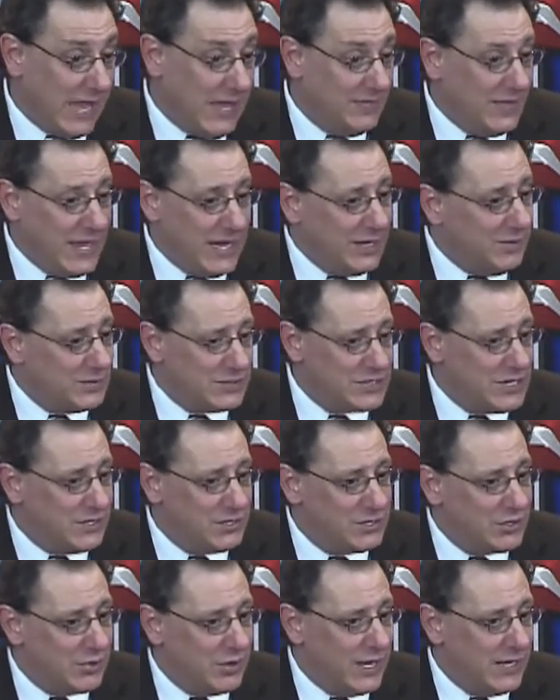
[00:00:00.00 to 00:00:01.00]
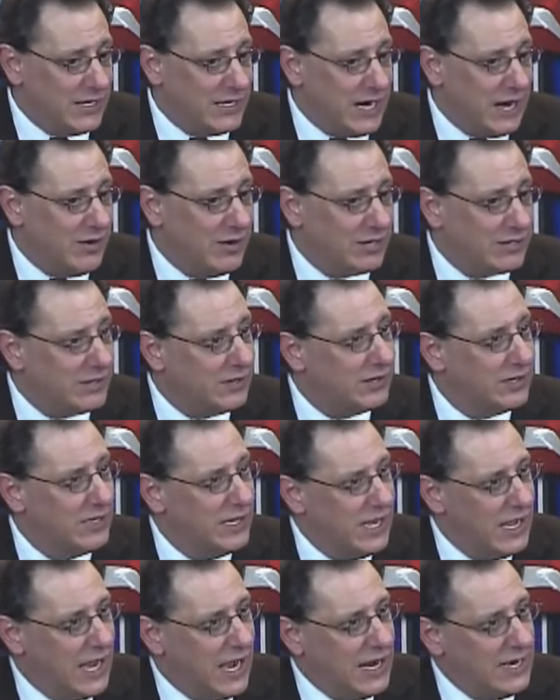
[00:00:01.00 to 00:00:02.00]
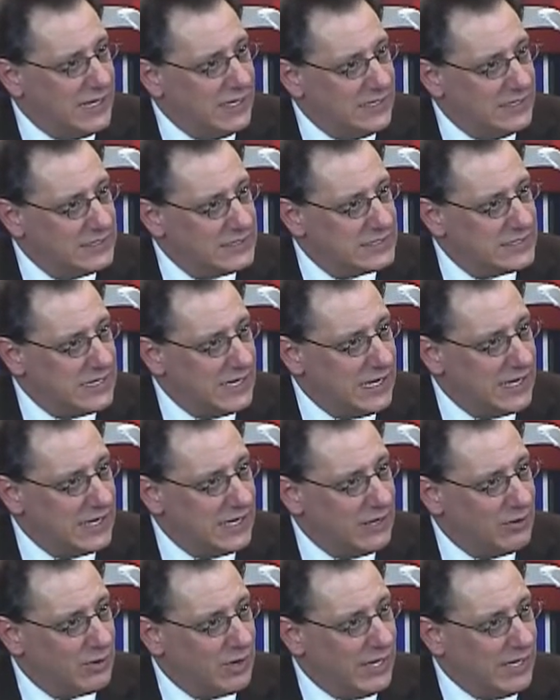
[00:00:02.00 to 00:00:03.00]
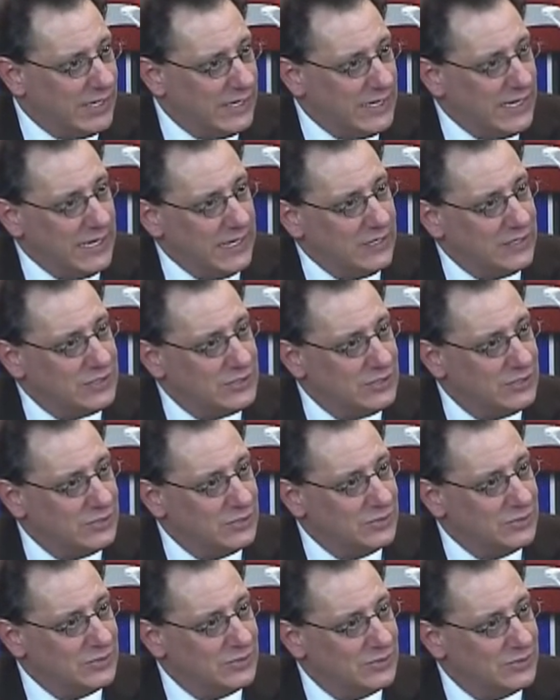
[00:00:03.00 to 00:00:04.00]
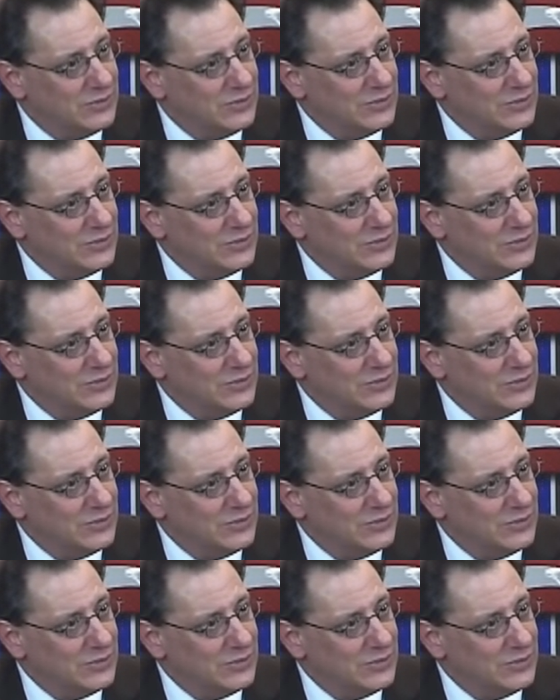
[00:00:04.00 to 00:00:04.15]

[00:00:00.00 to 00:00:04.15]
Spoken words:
And then he was such a great character, I didn't see any great need to